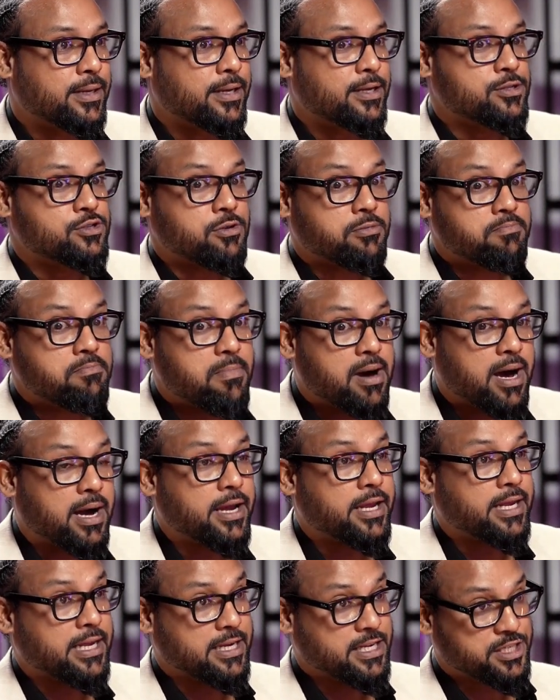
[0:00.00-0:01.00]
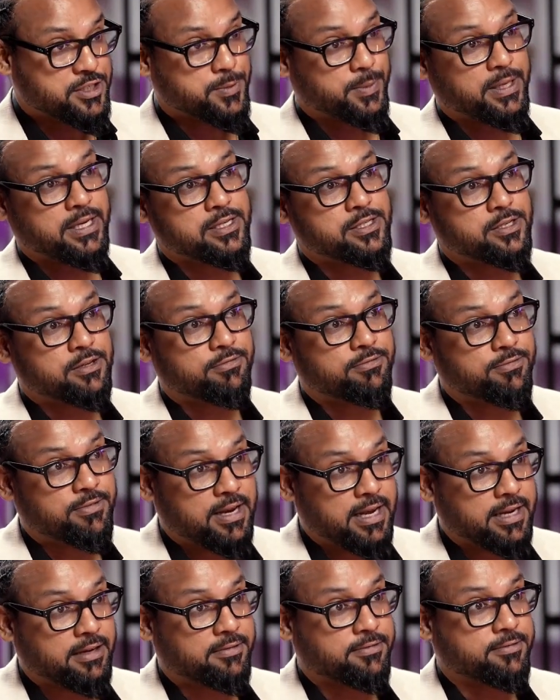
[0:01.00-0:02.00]
So my experience of
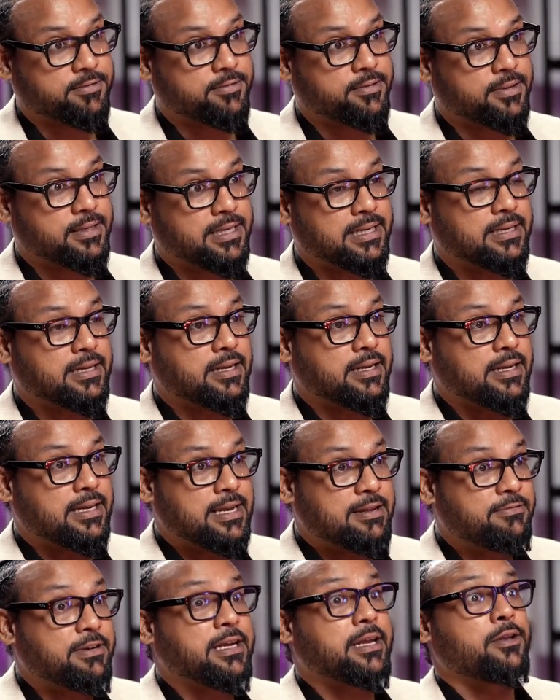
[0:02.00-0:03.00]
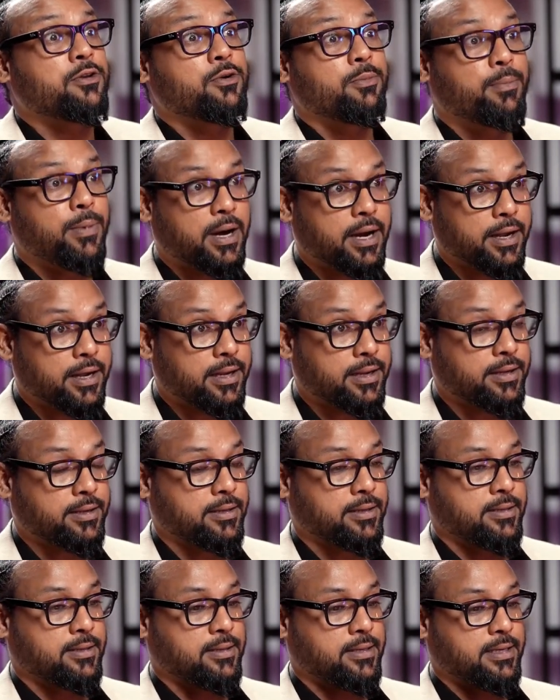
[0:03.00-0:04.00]
life, living in Dubai,
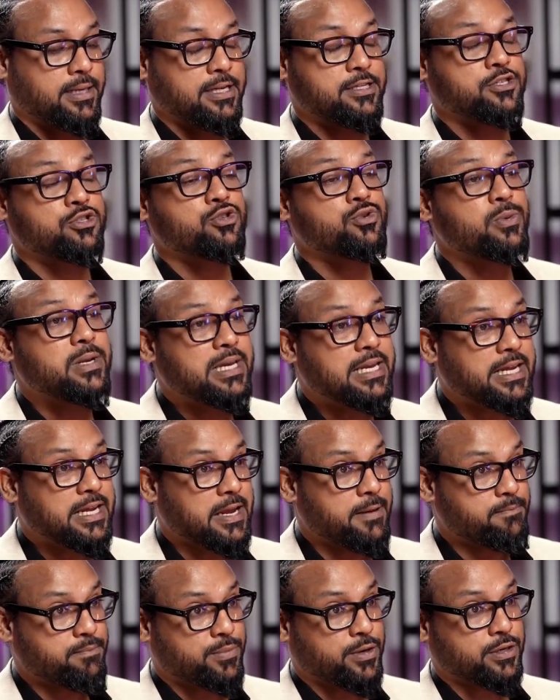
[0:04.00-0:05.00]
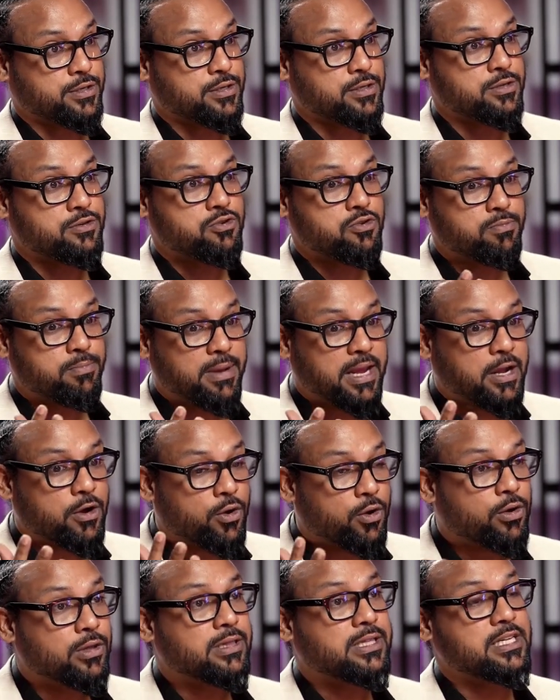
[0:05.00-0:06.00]
it's really important to make
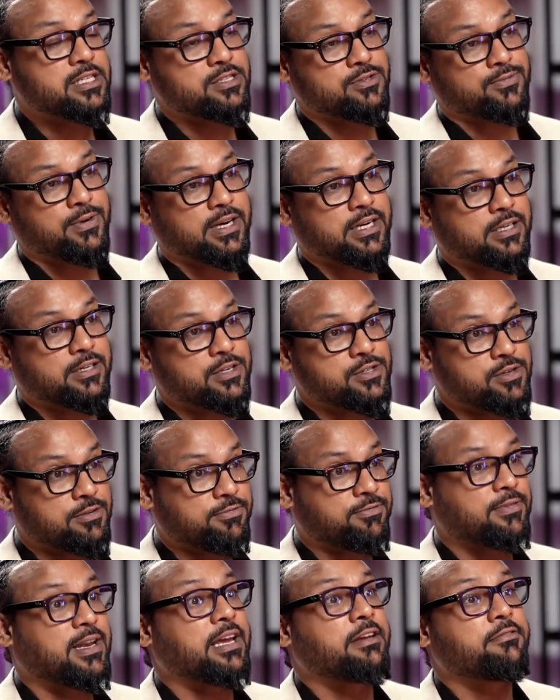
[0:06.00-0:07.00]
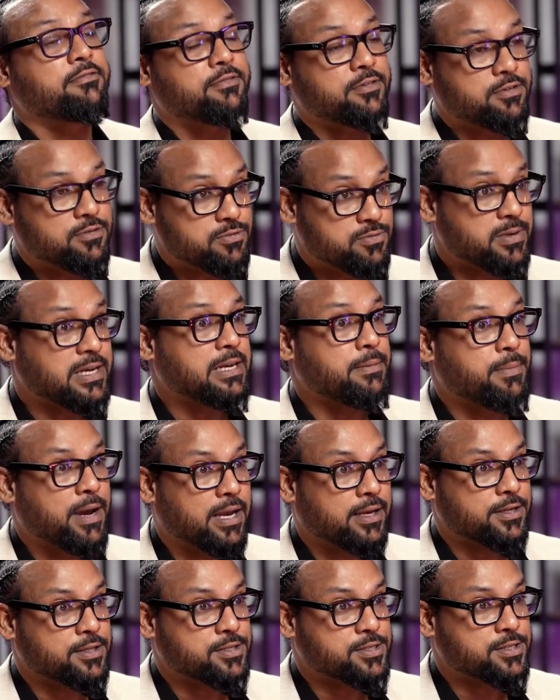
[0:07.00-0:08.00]
all these factors of life really
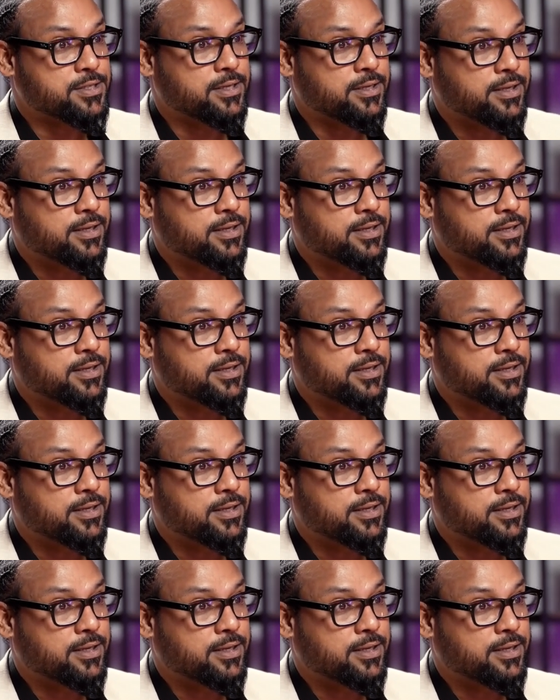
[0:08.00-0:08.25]
balance.